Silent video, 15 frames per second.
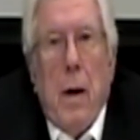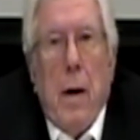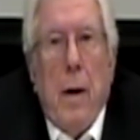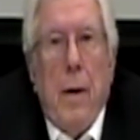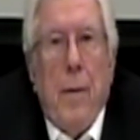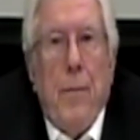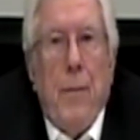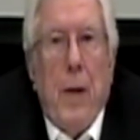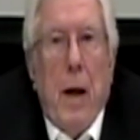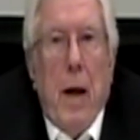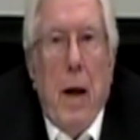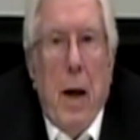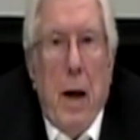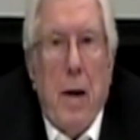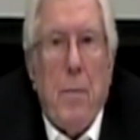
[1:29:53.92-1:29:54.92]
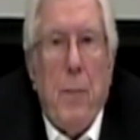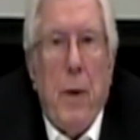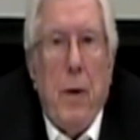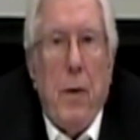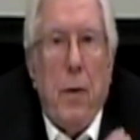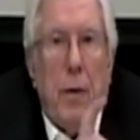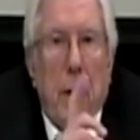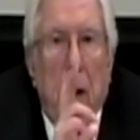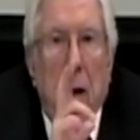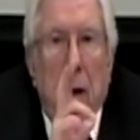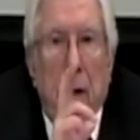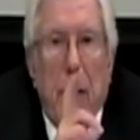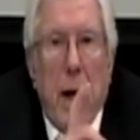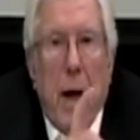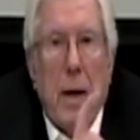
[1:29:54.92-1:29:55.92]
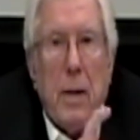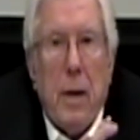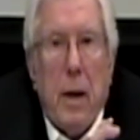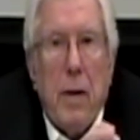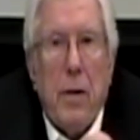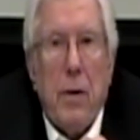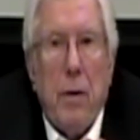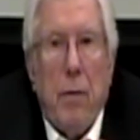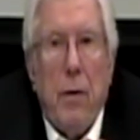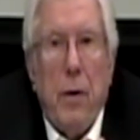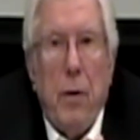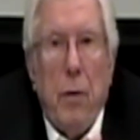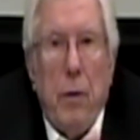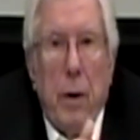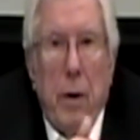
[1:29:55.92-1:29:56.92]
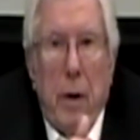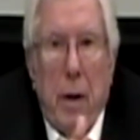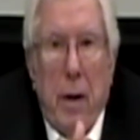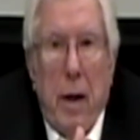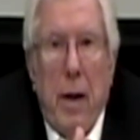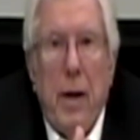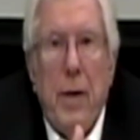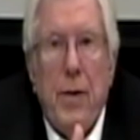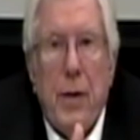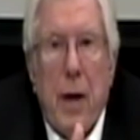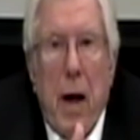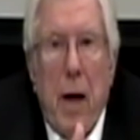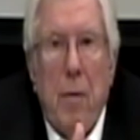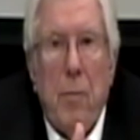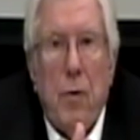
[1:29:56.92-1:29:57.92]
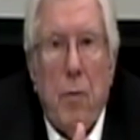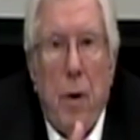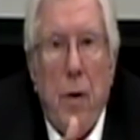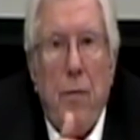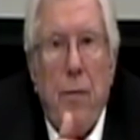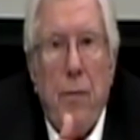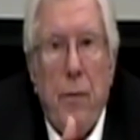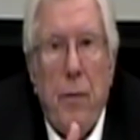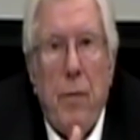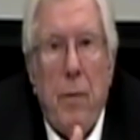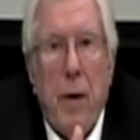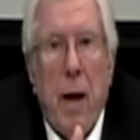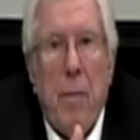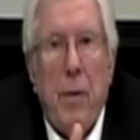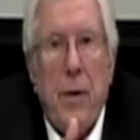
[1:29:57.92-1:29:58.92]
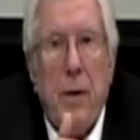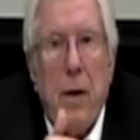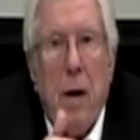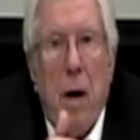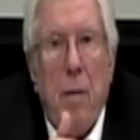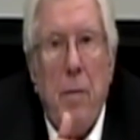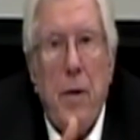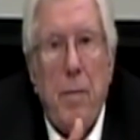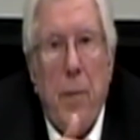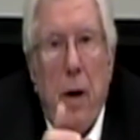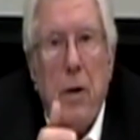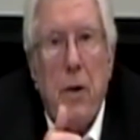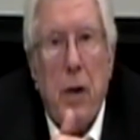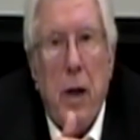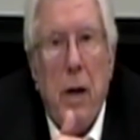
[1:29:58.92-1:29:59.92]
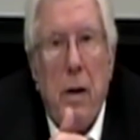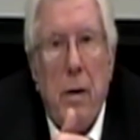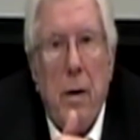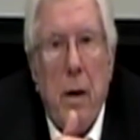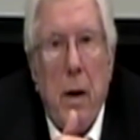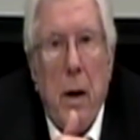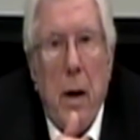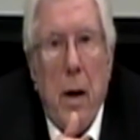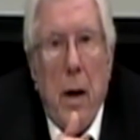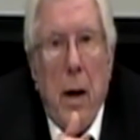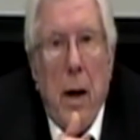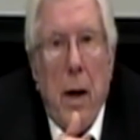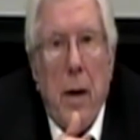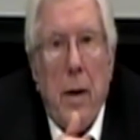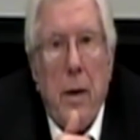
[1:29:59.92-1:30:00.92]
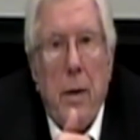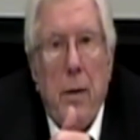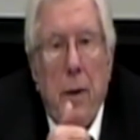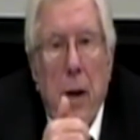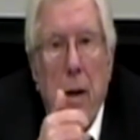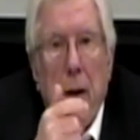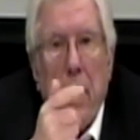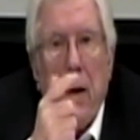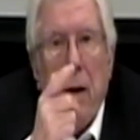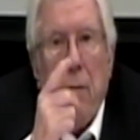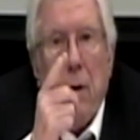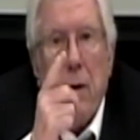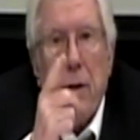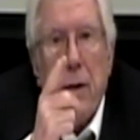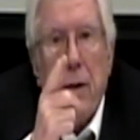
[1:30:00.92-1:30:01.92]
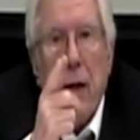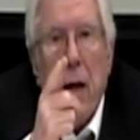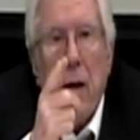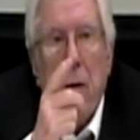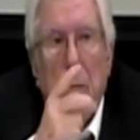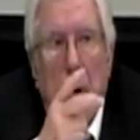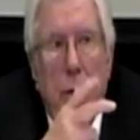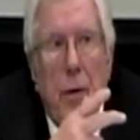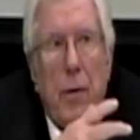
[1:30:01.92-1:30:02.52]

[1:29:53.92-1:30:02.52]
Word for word: Um, there had been three attacks against Soviet Union. At Lenin's time, 12 capitalistic armies marched in, and then Hitler was the second one. The